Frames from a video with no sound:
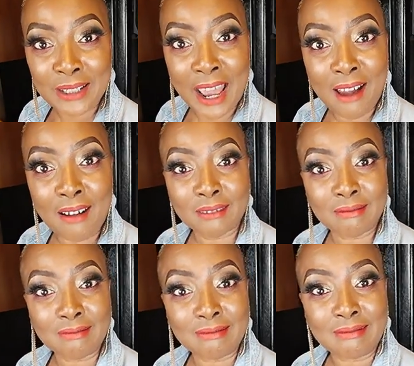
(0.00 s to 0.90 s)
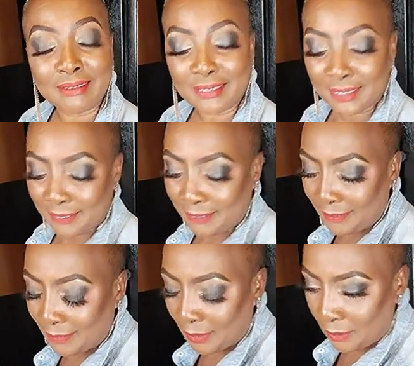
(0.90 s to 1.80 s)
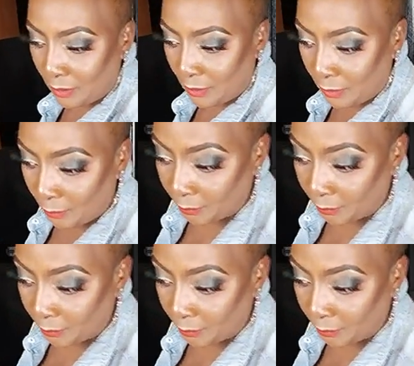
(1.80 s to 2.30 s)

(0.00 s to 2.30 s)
down, you know,